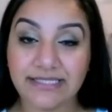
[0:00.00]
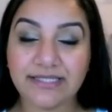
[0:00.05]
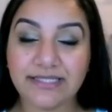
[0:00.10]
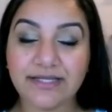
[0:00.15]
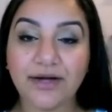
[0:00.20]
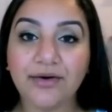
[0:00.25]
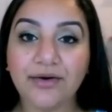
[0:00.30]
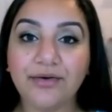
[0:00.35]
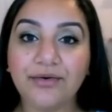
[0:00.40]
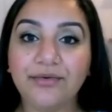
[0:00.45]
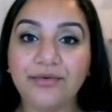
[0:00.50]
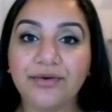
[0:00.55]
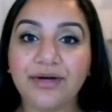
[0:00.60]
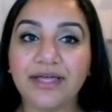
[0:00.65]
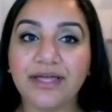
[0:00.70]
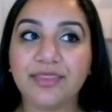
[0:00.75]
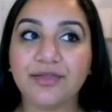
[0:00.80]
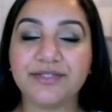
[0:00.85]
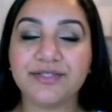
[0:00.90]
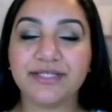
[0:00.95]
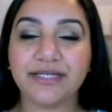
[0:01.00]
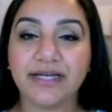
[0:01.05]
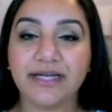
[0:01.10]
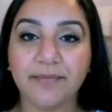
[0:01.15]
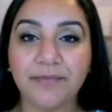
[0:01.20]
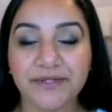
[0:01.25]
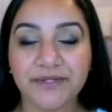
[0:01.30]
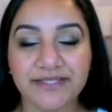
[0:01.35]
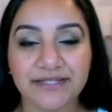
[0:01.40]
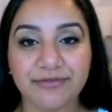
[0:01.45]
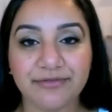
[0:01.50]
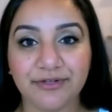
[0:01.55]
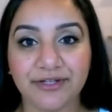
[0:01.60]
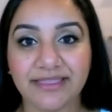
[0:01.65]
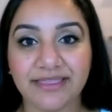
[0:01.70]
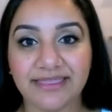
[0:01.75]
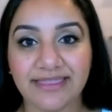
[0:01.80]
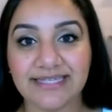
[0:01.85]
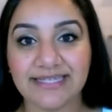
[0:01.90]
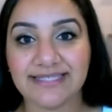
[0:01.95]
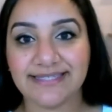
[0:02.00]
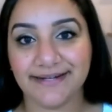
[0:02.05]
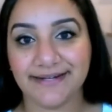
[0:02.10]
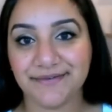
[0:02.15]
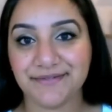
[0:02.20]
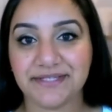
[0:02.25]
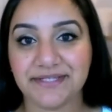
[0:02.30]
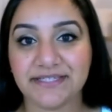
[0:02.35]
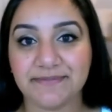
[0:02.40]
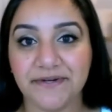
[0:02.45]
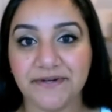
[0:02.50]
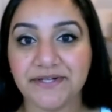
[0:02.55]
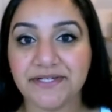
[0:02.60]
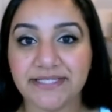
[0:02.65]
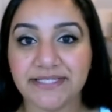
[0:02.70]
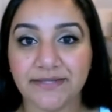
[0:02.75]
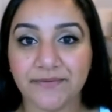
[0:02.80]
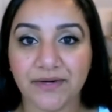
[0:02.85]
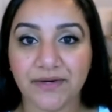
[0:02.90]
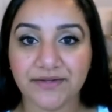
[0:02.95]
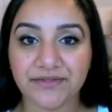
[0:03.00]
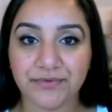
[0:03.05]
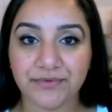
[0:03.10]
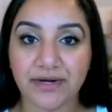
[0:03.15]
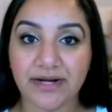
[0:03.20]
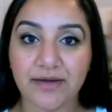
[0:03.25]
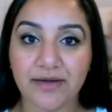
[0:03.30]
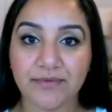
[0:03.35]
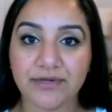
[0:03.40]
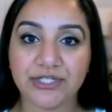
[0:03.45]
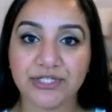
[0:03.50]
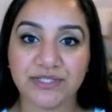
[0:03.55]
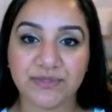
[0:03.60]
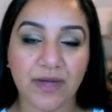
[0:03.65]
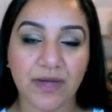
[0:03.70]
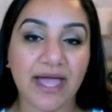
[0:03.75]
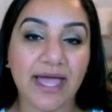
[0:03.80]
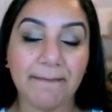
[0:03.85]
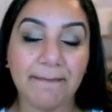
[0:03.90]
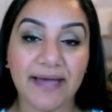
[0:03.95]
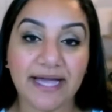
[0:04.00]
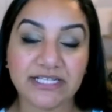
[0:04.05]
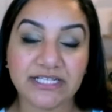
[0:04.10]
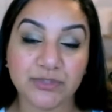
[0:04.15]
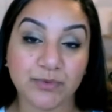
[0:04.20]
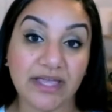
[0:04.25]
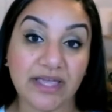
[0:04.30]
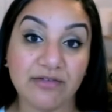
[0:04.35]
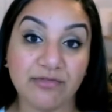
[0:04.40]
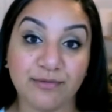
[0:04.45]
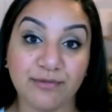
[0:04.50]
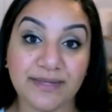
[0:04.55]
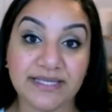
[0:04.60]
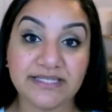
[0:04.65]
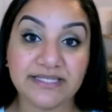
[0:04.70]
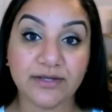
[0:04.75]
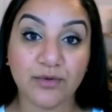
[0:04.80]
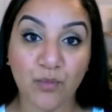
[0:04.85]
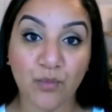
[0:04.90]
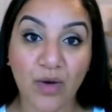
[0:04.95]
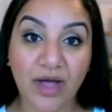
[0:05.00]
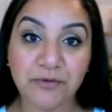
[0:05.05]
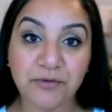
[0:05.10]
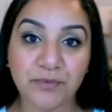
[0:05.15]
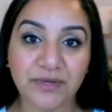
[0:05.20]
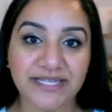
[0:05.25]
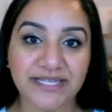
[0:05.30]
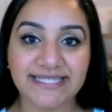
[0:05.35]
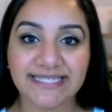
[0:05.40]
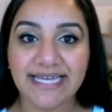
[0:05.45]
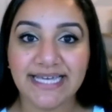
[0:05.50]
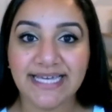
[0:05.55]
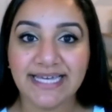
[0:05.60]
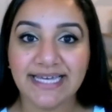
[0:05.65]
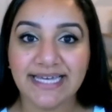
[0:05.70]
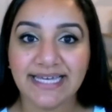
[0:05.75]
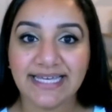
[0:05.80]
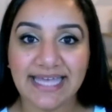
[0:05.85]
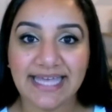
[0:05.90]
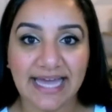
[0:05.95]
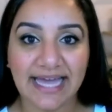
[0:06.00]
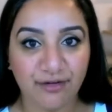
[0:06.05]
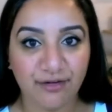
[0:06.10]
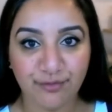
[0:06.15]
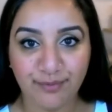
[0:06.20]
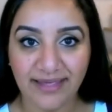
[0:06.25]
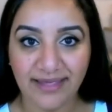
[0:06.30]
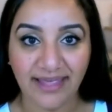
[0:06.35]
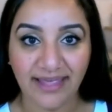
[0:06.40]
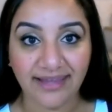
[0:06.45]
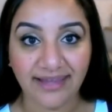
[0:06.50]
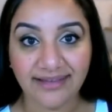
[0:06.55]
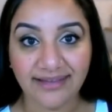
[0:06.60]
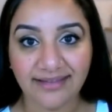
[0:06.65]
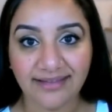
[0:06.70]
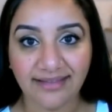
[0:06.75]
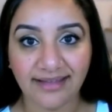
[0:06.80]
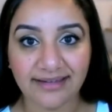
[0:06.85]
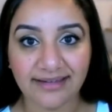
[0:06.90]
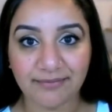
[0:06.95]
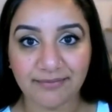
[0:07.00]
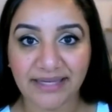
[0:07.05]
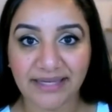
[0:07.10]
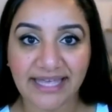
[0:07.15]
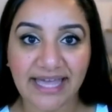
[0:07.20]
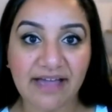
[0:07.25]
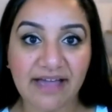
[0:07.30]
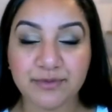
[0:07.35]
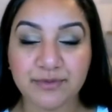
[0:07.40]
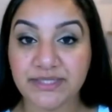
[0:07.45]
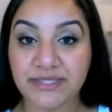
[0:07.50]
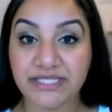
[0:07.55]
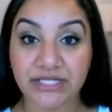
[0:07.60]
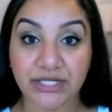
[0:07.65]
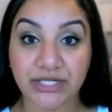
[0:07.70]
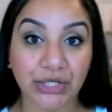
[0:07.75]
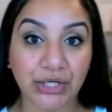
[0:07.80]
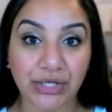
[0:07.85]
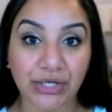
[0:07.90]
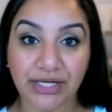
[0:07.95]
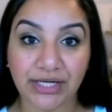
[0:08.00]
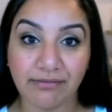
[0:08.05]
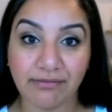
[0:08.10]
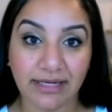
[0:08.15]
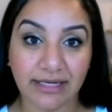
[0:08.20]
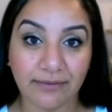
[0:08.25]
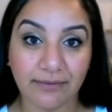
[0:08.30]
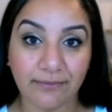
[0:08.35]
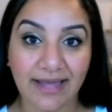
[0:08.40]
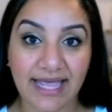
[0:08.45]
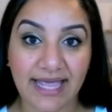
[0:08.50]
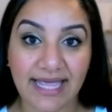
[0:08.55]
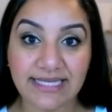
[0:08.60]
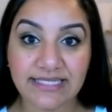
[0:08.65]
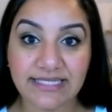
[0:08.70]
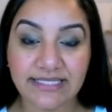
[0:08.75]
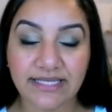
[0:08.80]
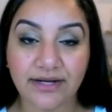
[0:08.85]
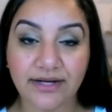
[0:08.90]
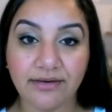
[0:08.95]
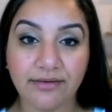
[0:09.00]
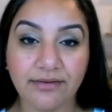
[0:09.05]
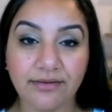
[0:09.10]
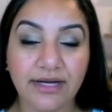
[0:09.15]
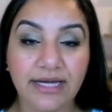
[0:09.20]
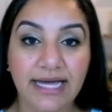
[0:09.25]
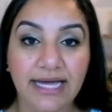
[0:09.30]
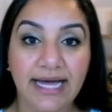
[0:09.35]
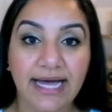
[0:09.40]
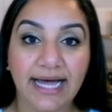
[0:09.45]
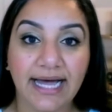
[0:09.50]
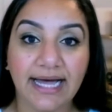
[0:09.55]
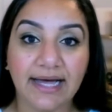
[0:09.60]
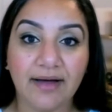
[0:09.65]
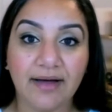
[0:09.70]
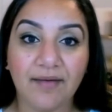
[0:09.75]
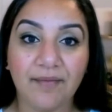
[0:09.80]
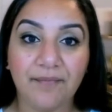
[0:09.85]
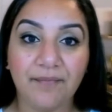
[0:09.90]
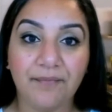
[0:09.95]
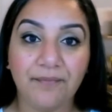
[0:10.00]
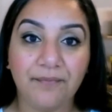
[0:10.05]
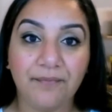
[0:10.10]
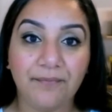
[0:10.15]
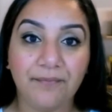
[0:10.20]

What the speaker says: So there's a couple different things that I was experiencing when I was running, which is why I backed away from it. So one was calf pain. Like, my calves would start hurting right away. So I